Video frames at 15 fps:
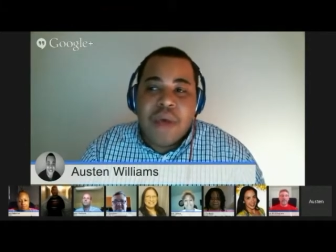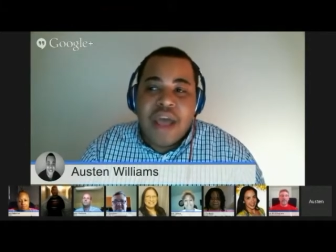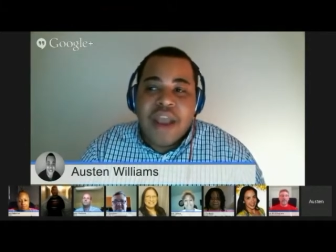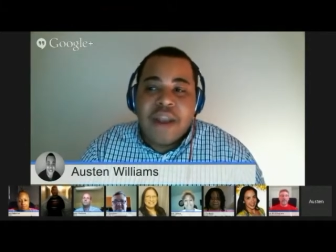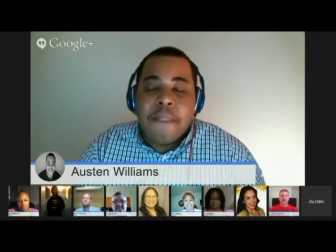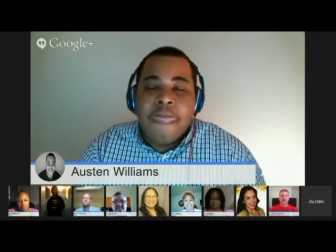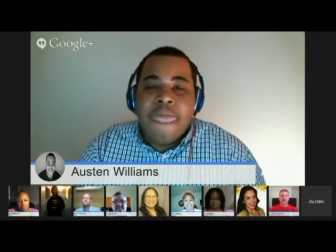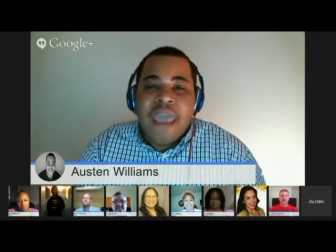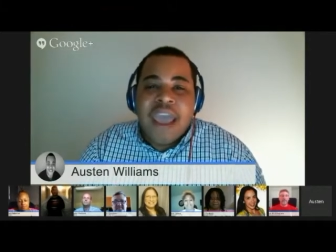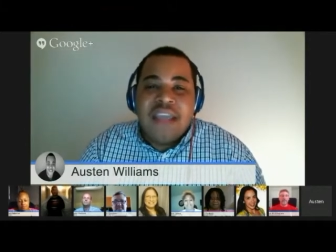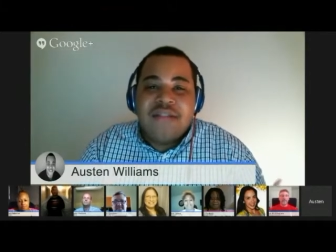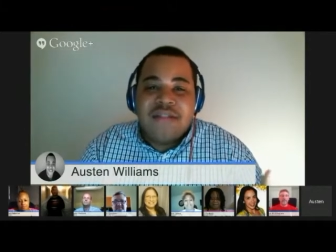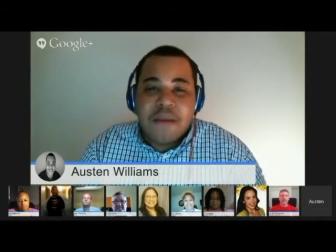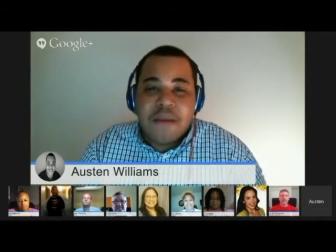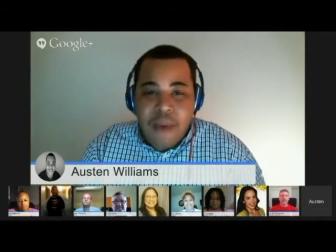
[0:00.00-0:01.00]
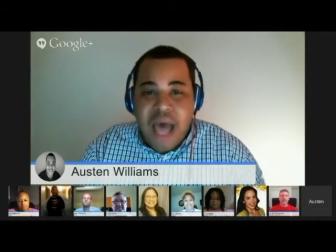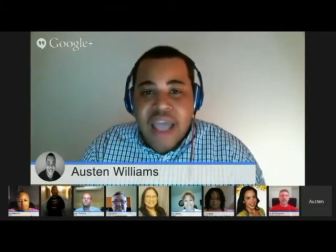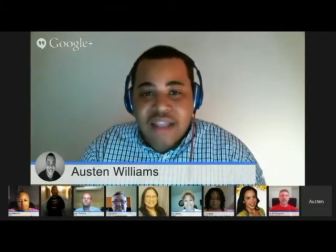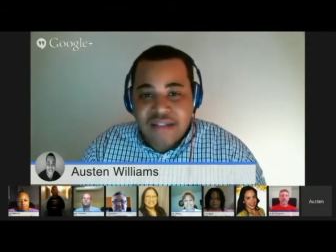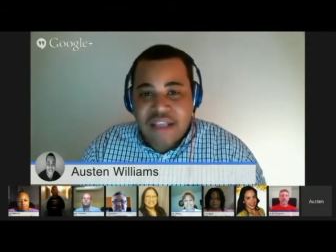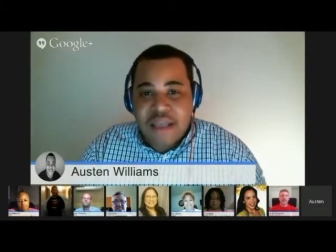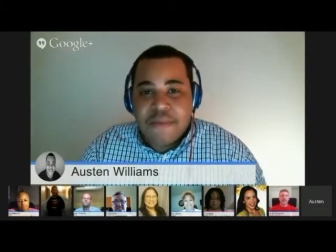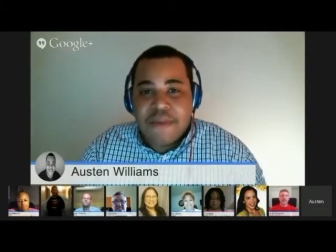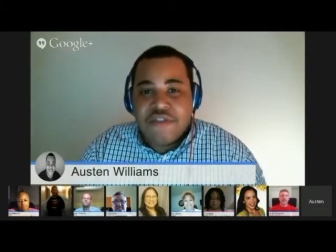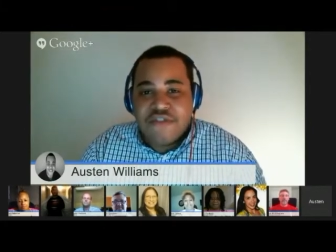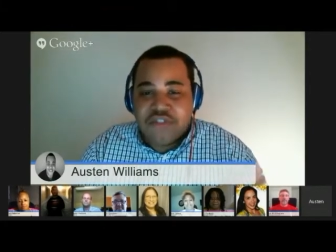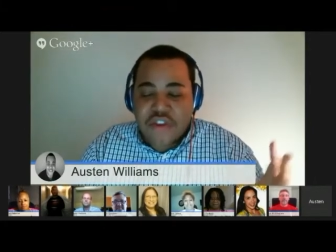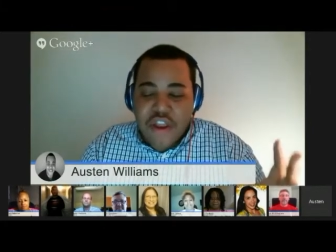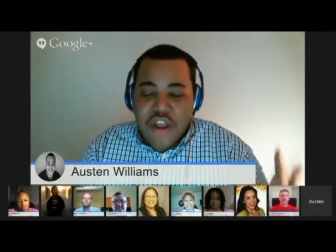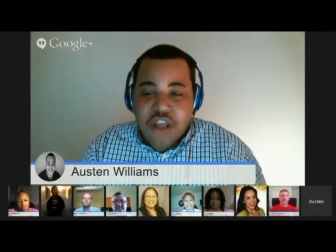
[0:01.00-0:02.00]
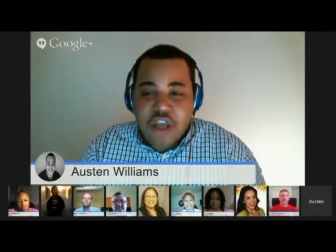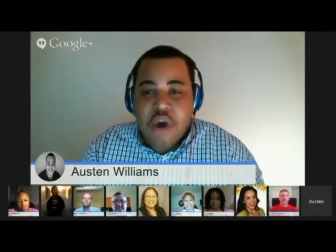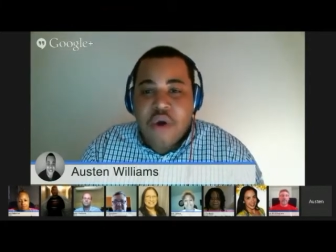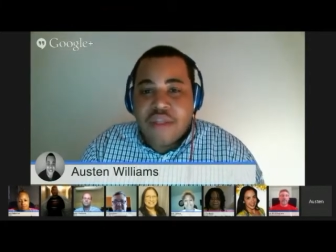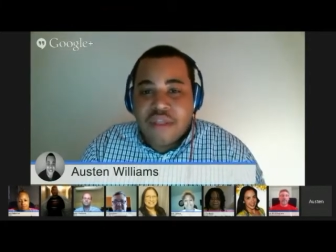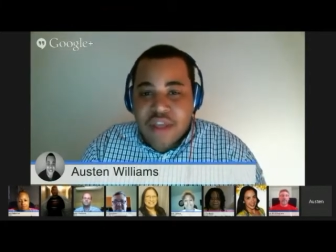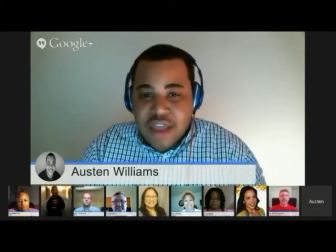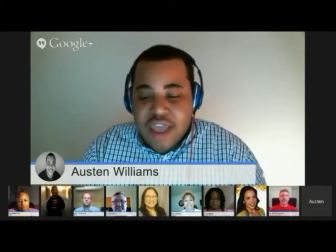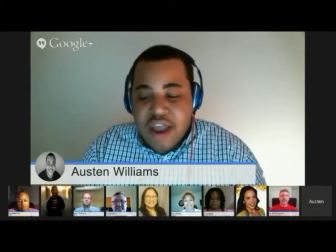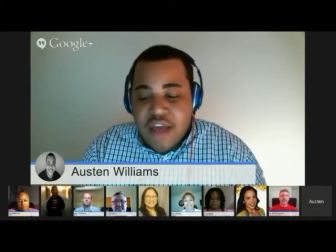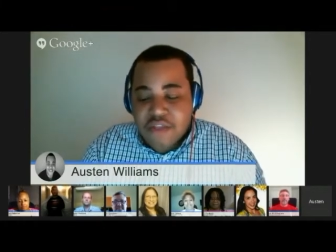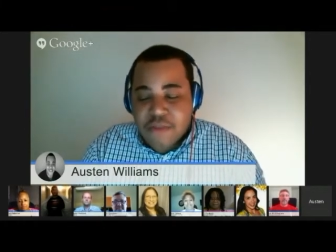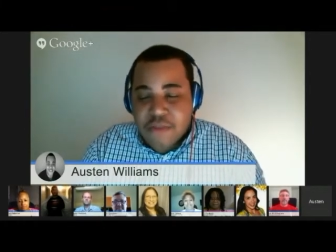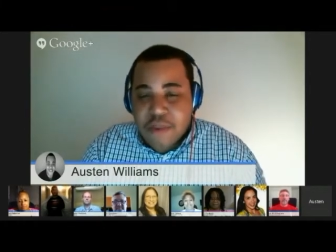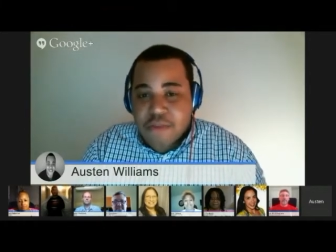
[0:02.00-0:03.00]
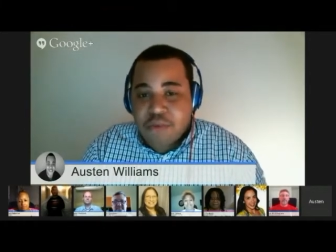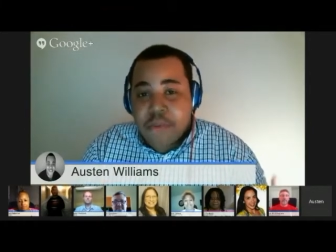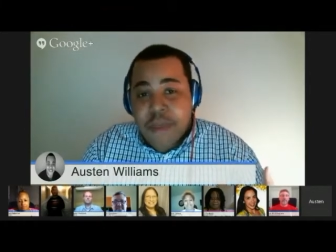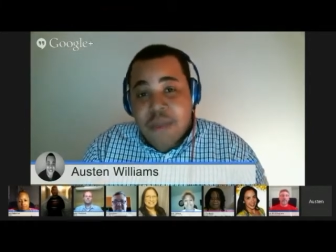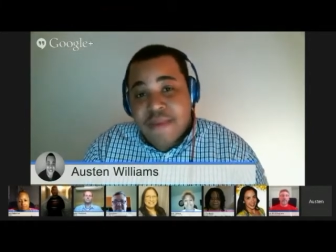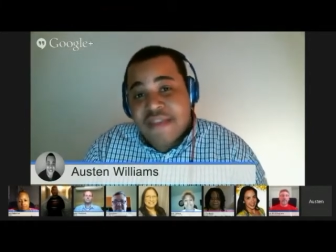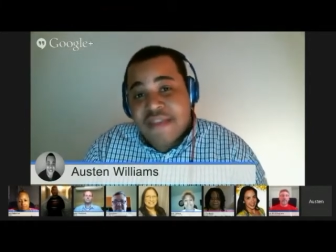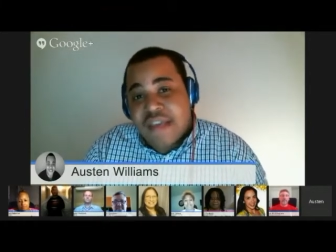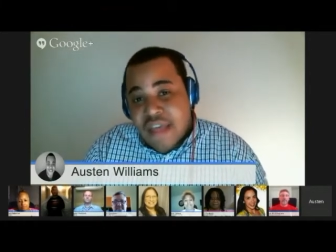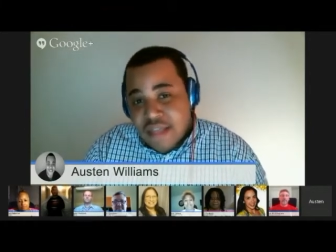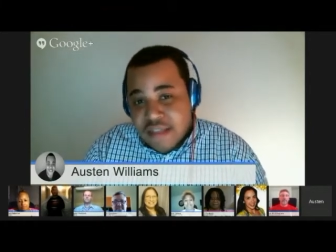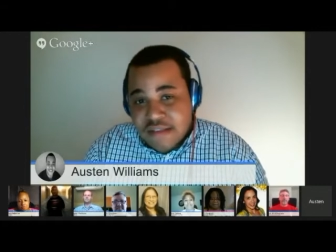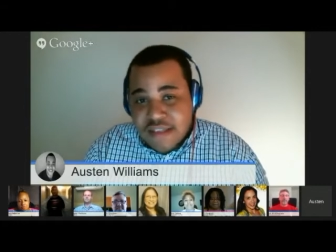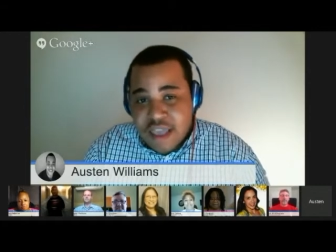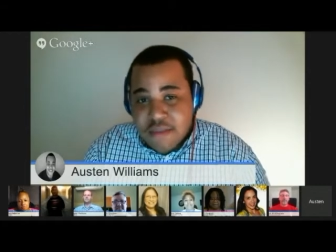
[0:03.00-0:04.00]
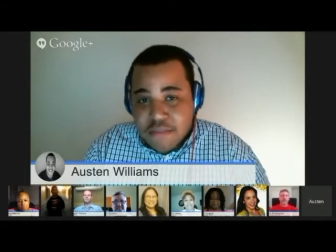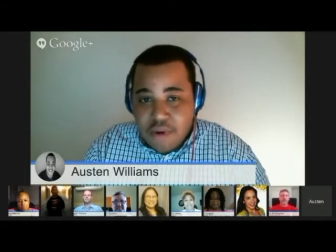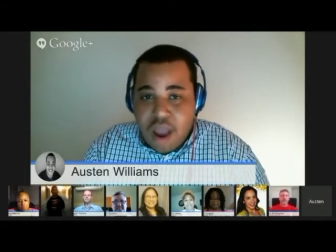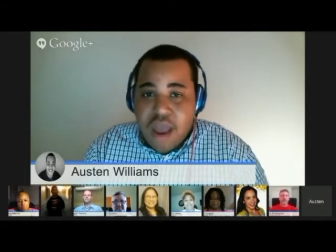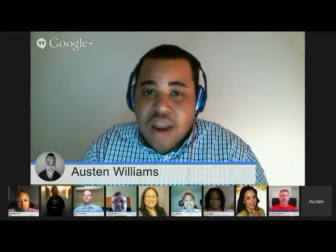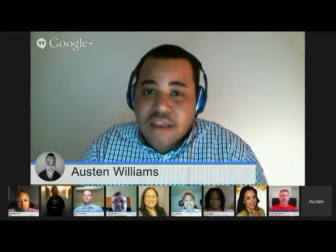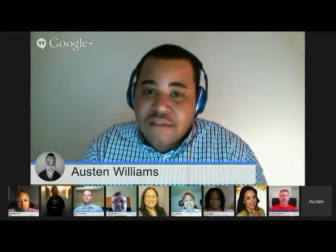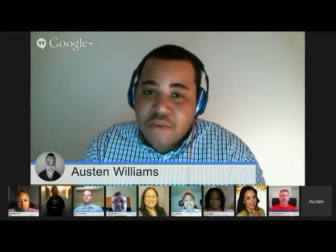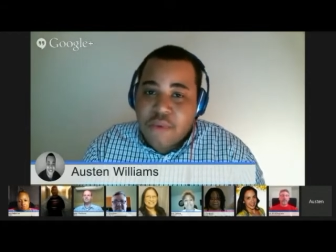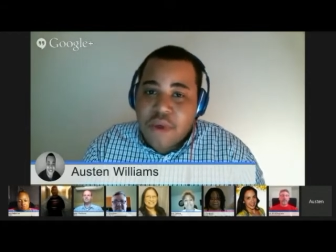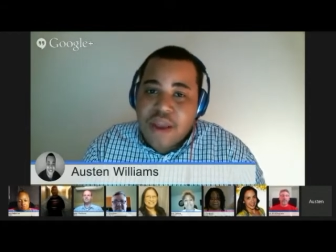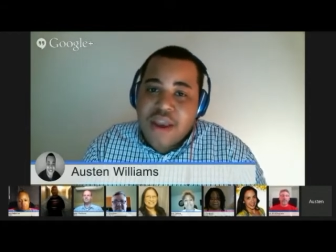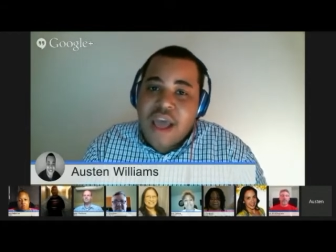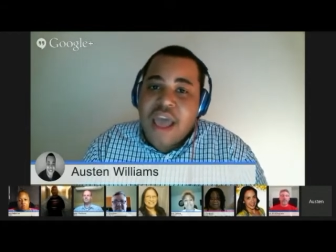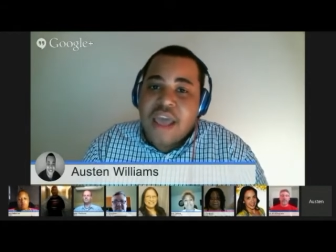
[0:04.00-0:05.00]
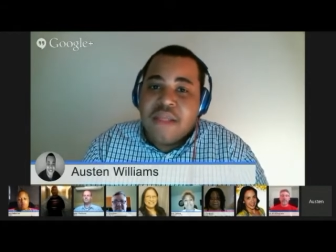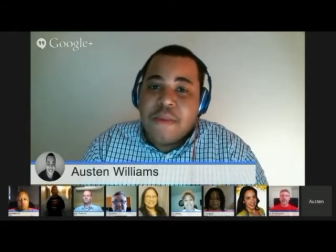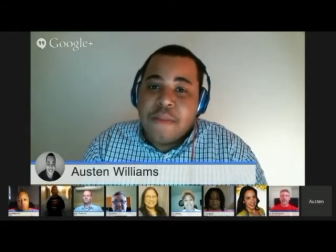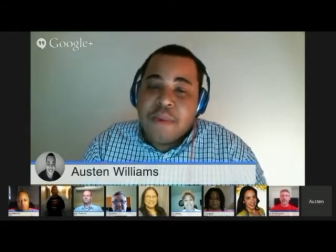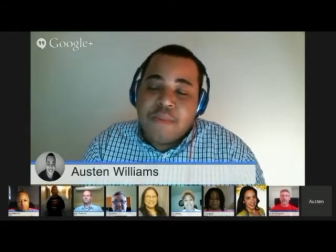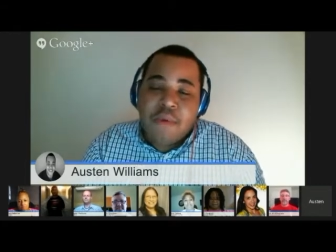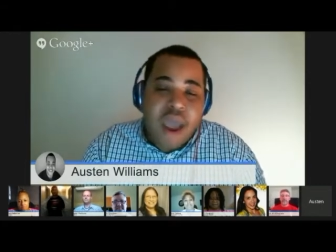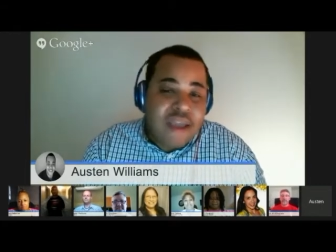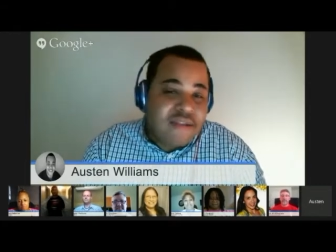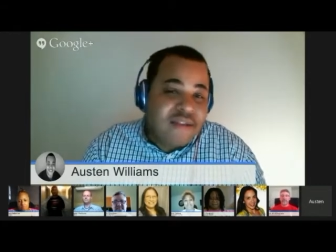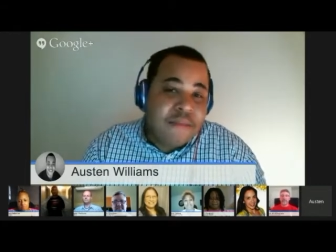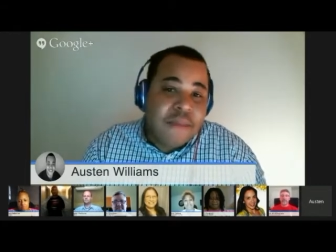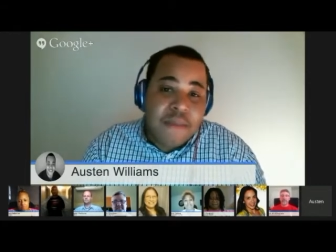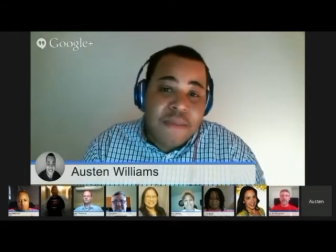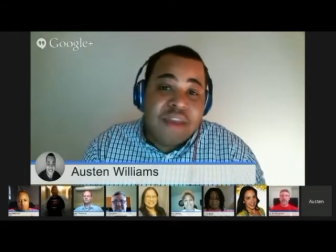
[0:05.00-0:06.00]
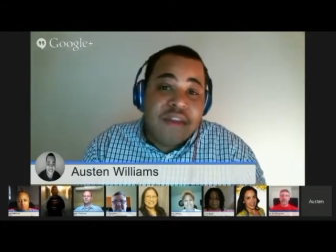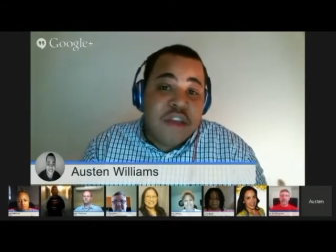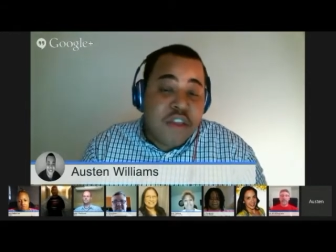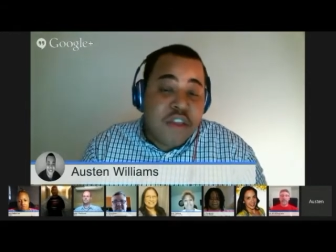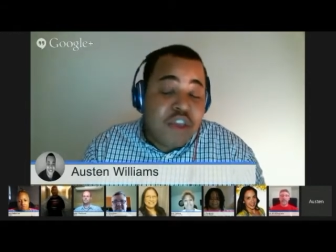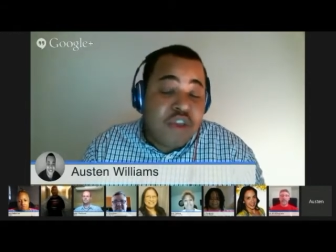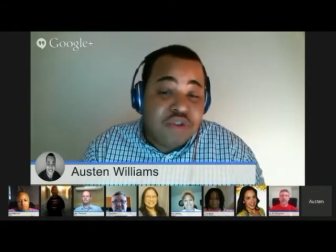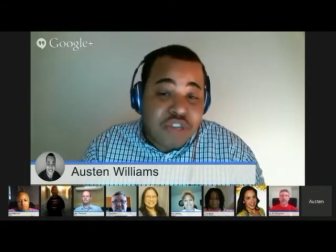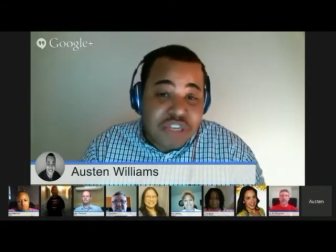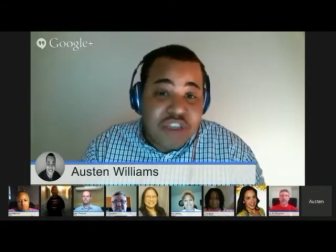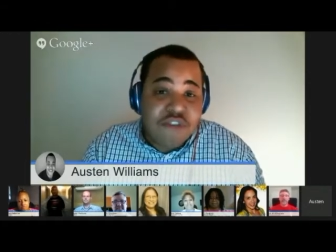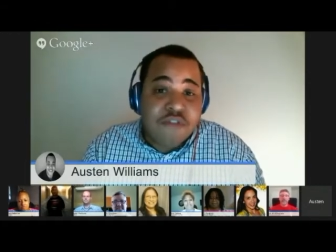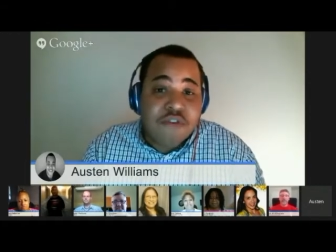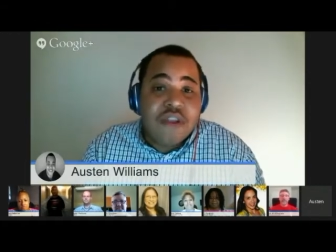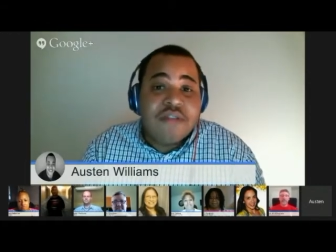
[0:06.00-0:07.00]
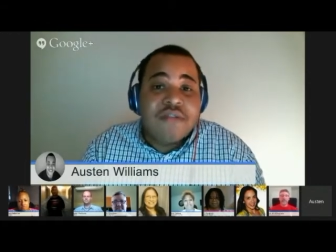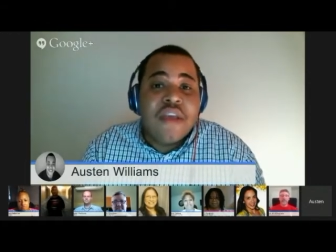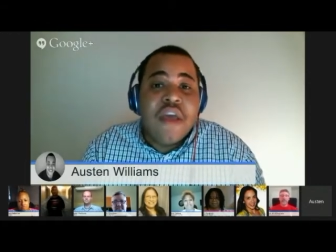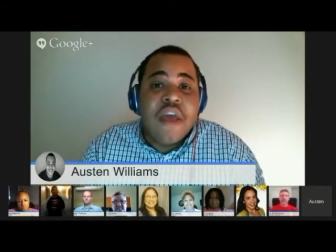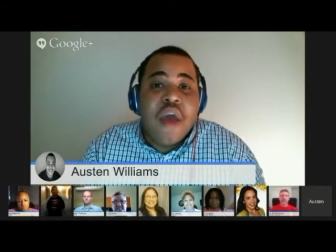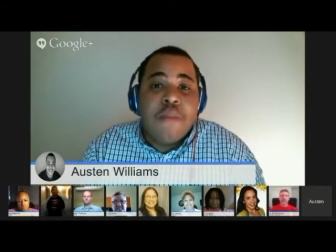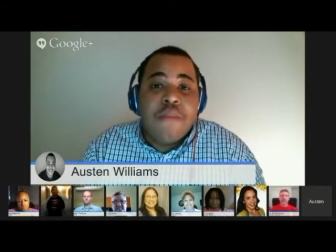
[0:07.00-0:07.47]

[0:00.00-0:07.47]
but it's the mindset because you're going to go and look at other people who may be selling the same products and whatnot, and the pricing may be a huge difference.